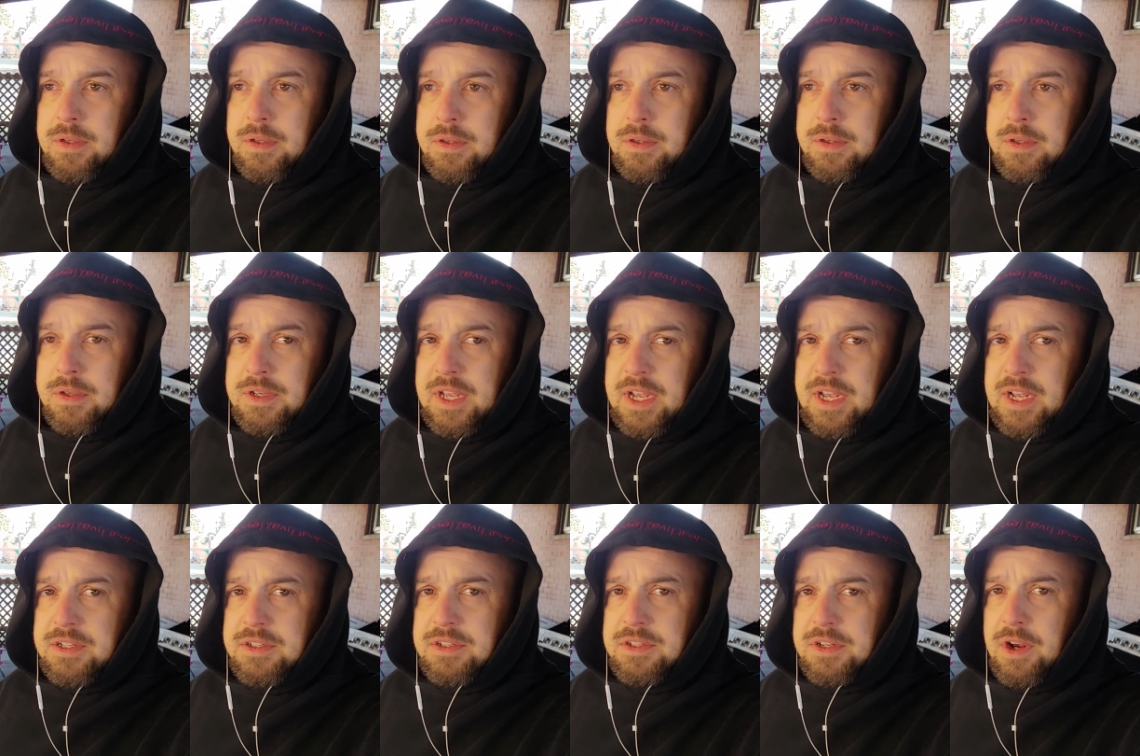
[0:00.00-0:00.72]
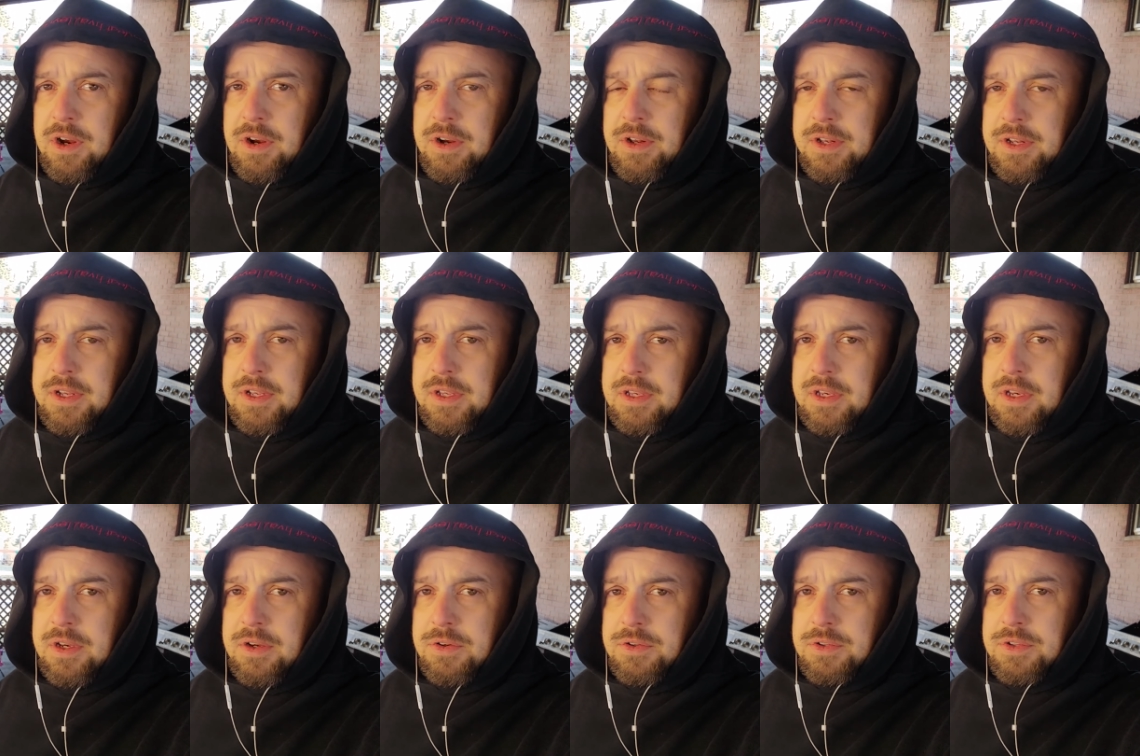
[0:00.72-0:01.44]
The dad started it
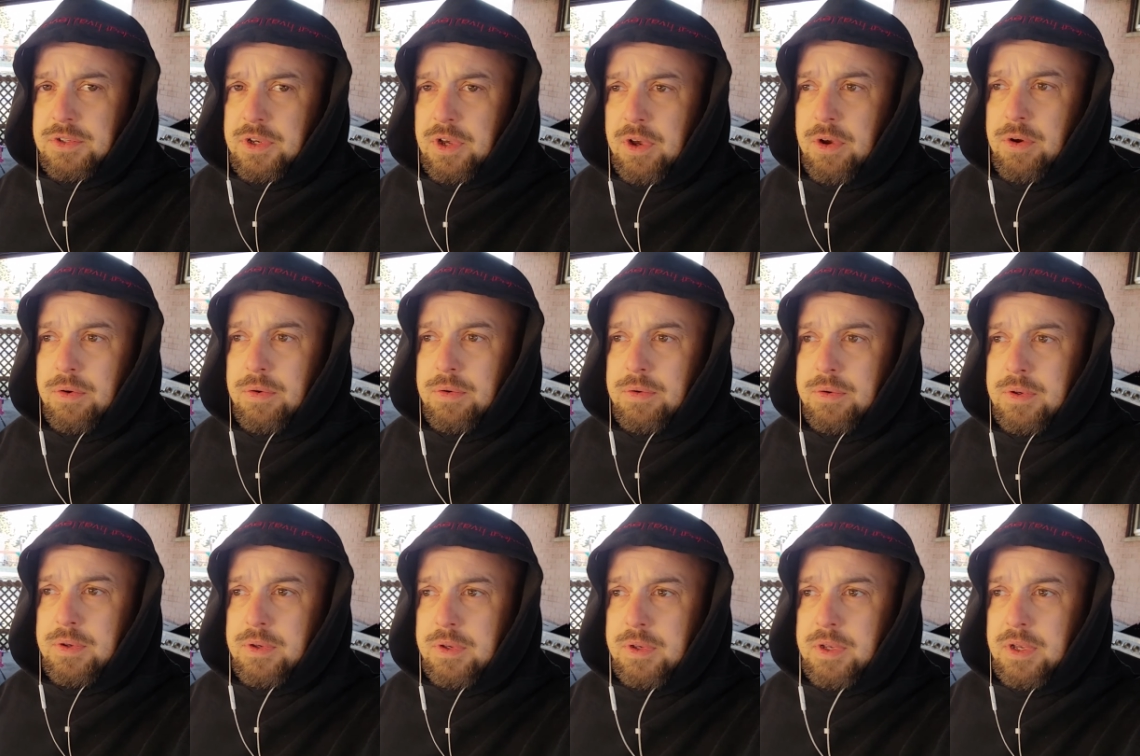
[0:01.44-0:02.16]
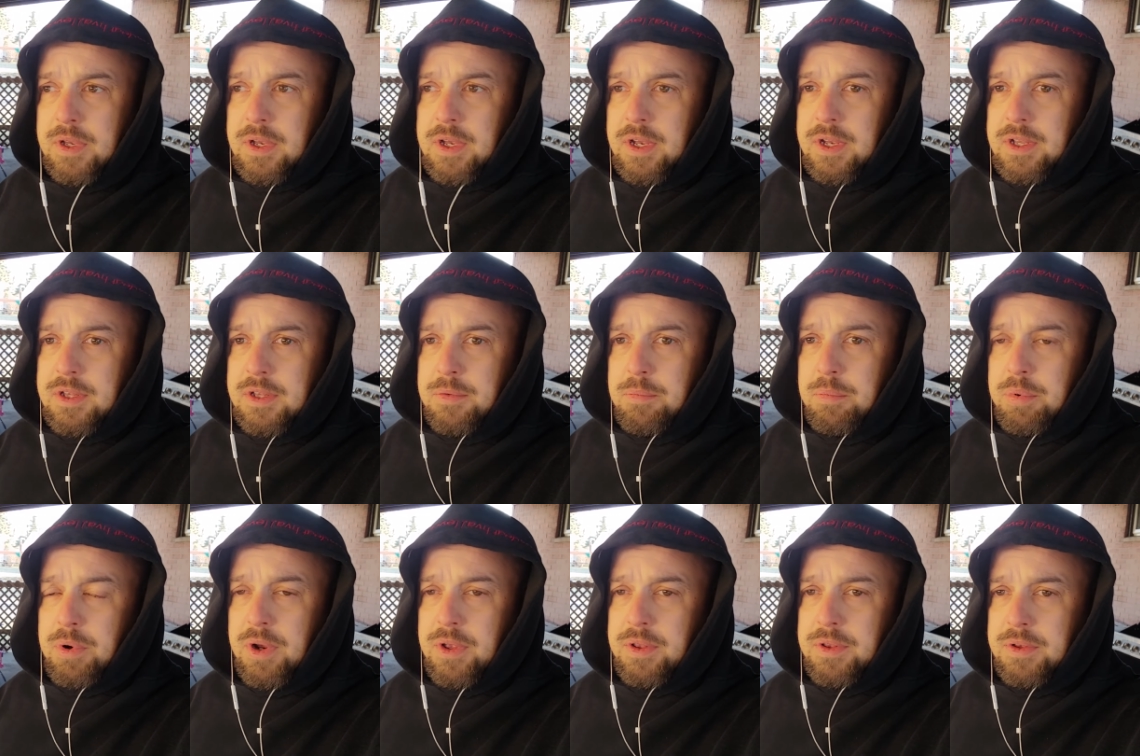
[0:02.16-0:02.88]
years ago, and the
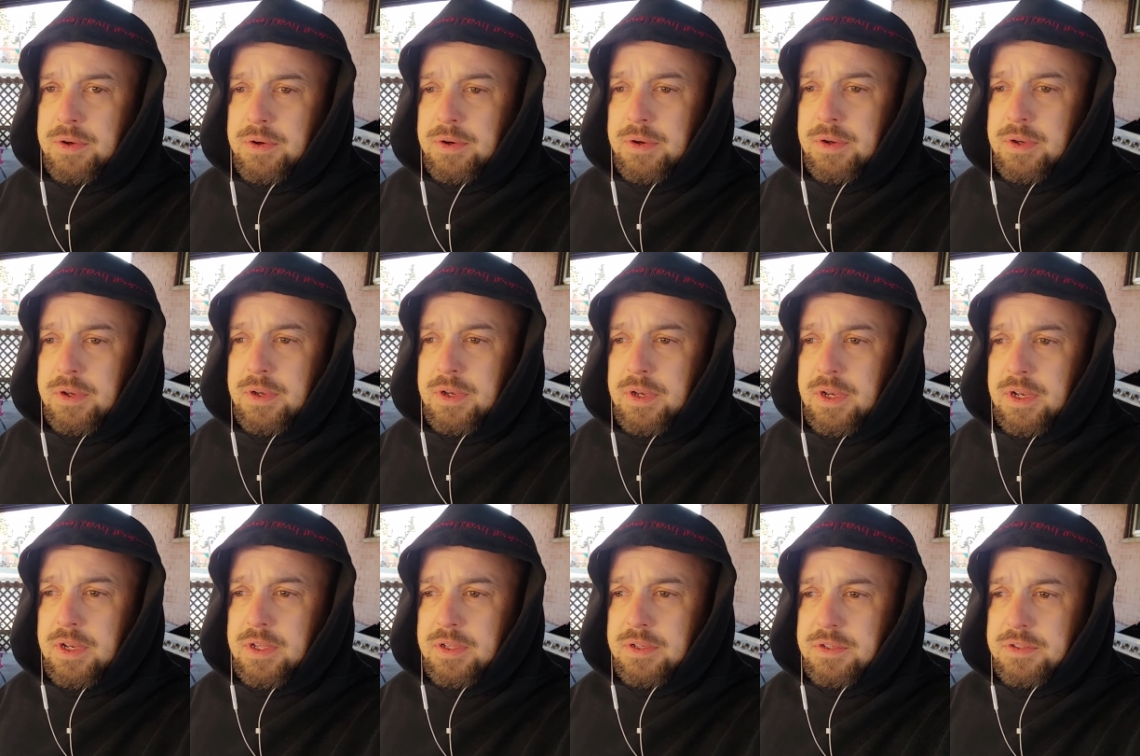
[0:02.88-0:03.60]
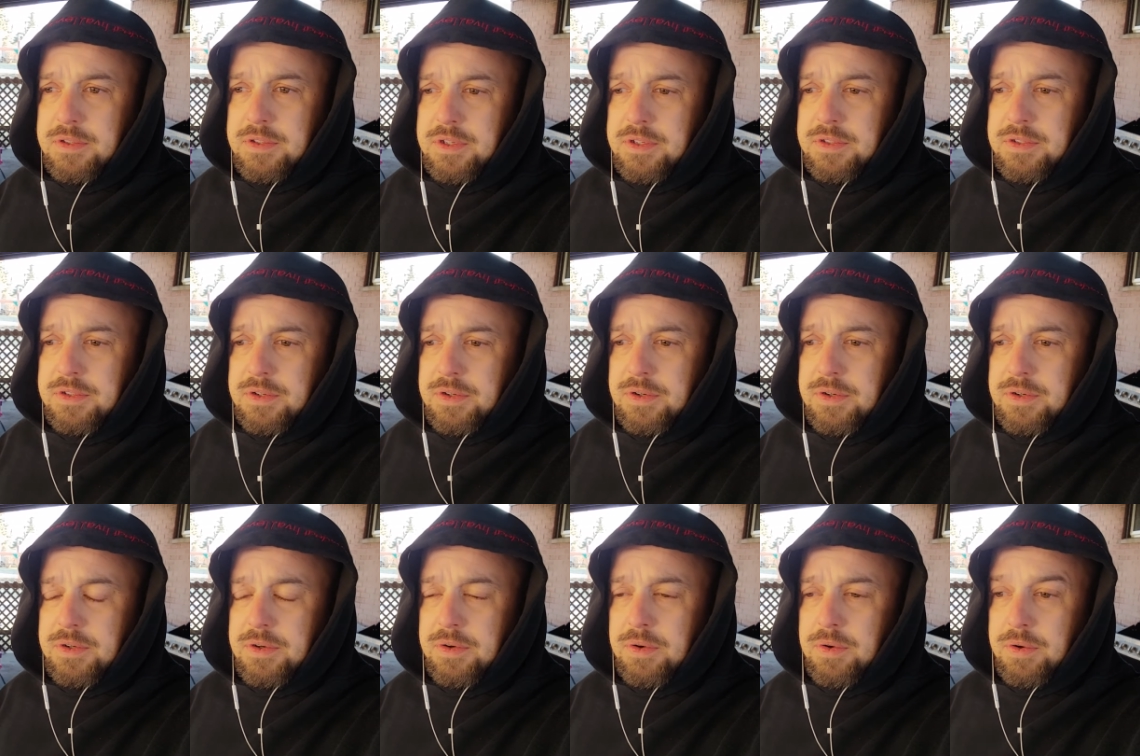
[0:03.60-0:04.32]
brother and the
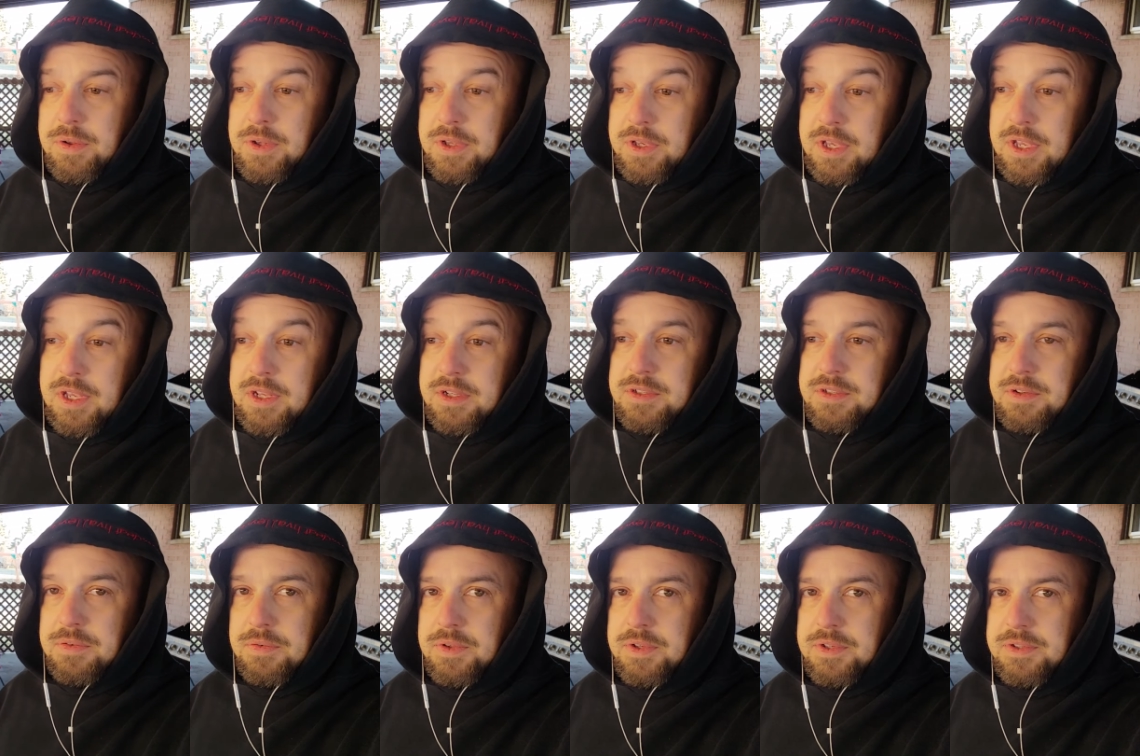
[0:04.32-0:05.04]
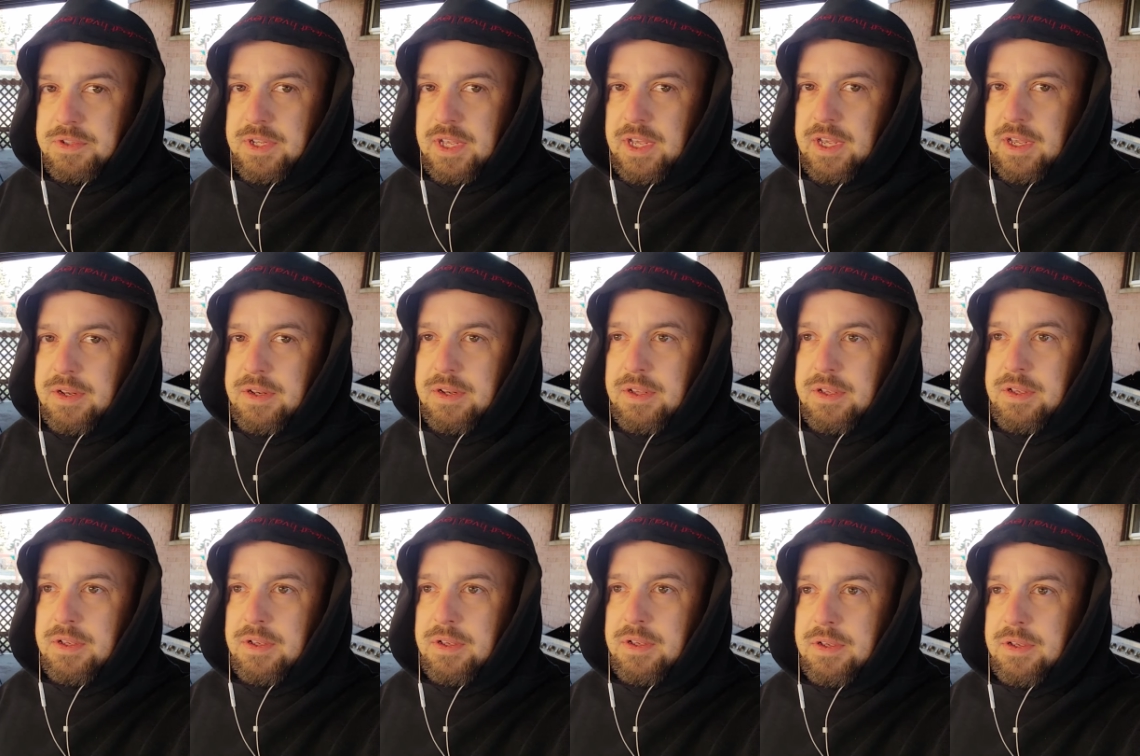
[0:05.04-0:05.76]
sister, or the kids of this dad,
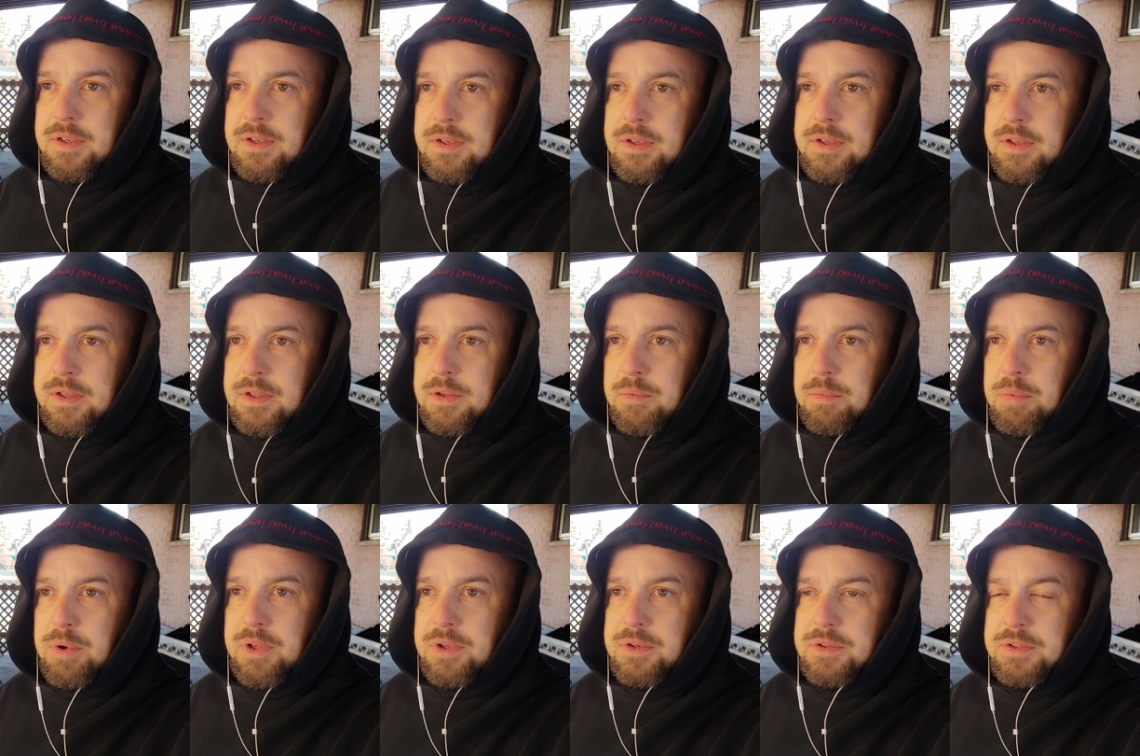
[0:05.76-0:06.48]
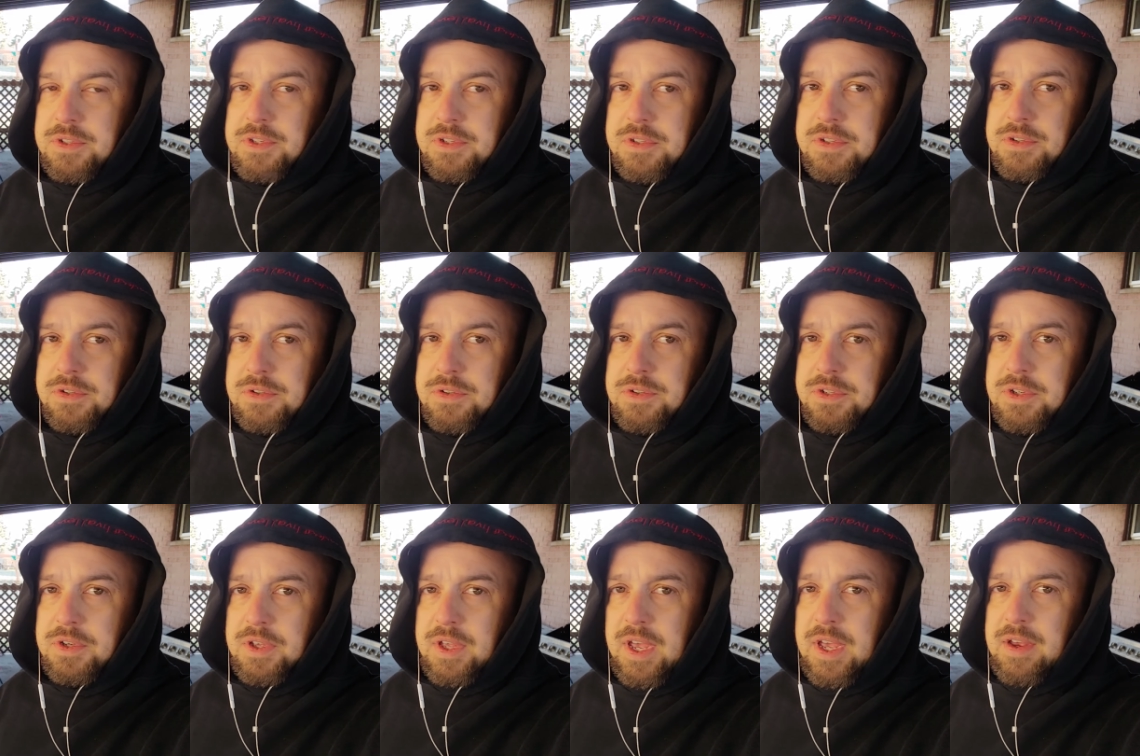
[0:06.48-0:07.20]
the brother and sister
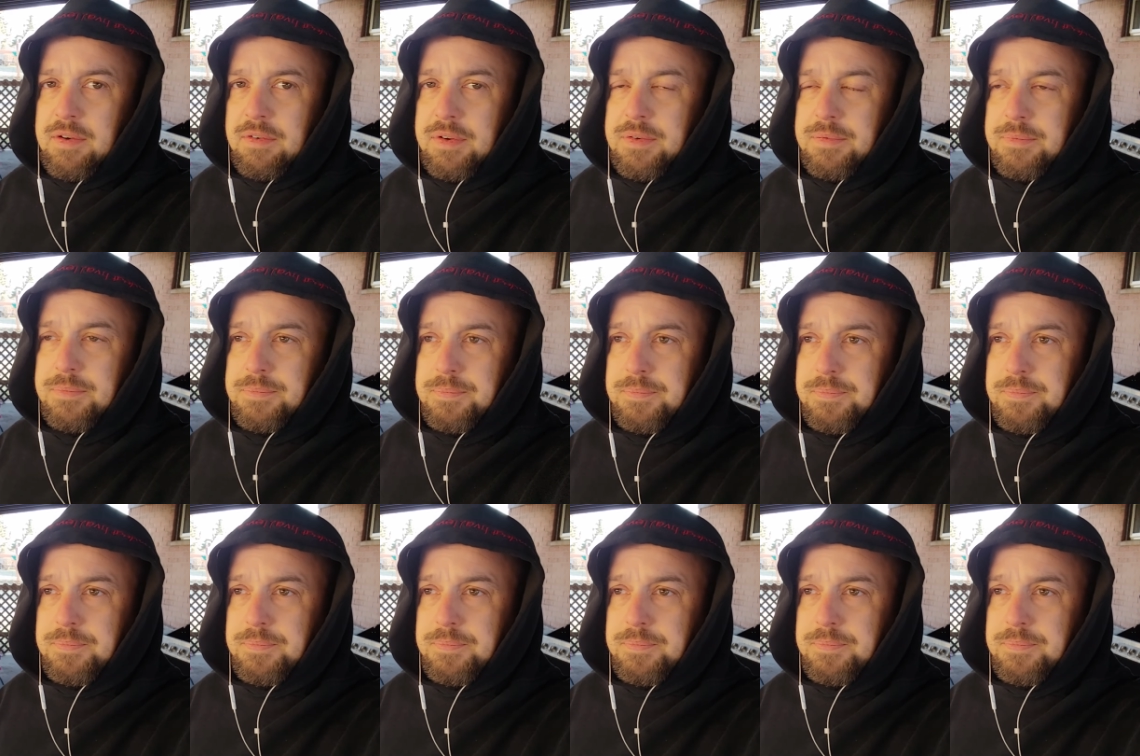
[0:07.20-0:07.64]
still have it.